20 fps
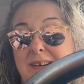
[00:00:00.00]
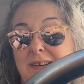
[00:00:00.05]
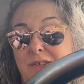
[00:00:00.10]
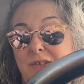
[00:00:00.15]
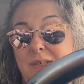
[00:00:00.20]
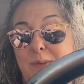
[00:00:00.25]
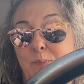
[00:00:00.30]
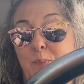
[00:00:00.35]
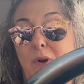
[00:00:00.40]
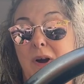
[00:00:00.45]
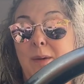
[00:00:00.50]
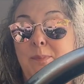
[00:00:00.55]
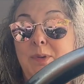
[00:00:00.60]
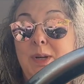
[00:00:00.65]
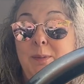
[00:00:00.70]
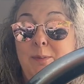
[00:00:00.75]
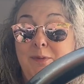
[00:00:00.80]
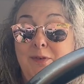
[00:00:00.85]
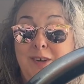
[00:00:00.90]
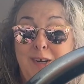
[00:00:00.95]
of just propped
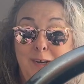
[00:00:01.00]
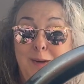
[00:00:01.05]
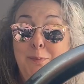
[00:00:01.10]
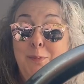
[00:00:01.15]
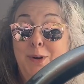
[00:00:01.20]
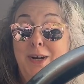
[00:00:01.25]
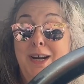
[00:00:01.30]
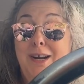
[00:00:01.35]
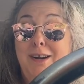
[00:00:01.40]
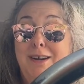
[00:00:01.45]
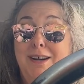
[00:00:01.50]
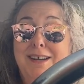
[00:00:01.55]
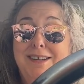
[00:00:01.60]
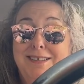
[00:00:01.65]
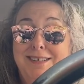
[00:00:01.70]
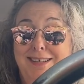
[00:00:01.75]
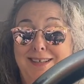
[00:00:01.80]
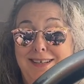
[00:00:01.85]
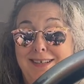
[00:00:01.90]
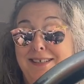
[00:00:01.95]
up very
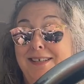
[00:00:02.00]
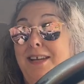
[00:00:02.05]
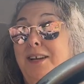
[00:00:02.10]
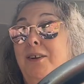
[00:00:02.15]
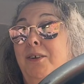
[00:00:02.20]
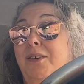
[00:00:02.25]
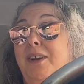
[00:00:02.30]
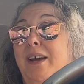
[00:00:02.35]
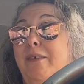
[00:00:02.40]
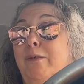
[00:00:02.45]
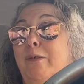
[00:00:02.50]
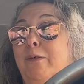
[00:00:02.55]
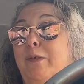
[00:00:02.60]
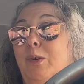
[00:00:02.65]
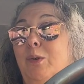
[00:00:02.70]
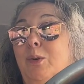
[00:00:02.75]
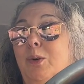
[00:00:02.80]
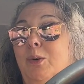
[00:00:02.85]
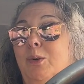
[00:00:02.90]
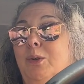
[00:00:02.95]
precariously because I don't have a
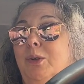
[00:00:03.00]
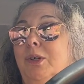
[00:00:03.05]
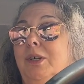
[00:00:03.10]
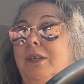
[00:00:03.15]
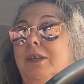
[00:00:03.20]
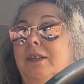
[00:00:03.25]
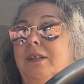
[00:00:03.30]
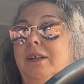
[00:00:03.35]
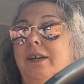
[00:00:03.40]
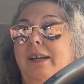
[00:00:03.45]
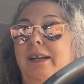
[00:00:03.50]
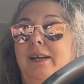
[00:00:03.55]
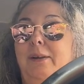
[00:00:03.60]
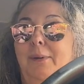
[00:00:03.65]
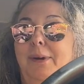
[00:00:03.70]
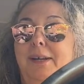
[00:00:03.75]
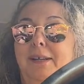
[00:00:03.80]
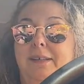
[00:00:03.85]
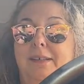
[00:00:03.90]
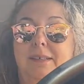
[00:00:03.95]
phone holder.
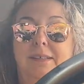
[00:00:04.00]
Anyway,